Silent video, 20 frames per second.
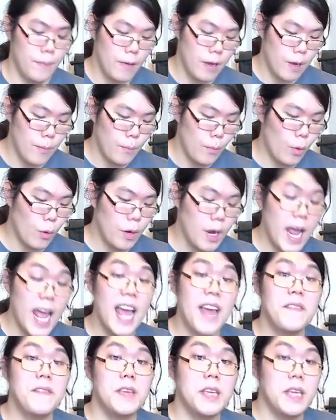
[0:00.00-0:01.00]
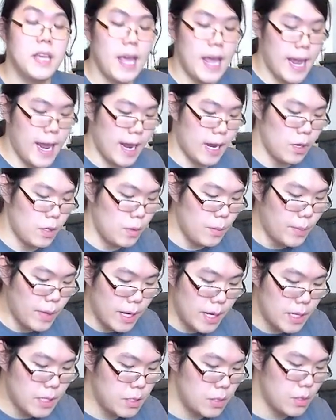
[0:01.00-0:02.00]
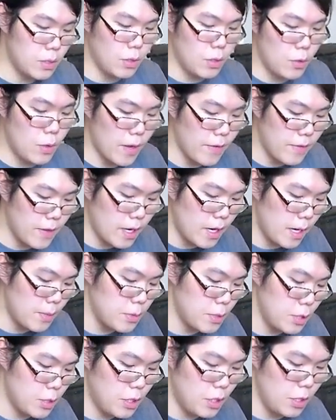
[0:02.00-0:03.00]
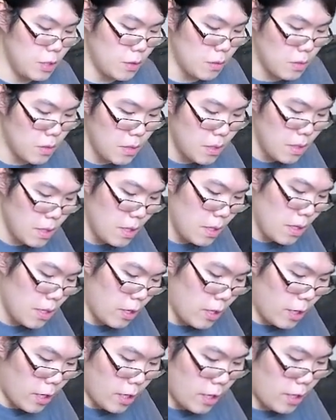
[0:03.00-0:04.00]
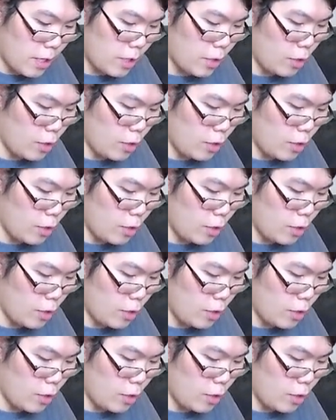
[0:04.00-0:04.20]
more heavy handle bias, you have that option too. You're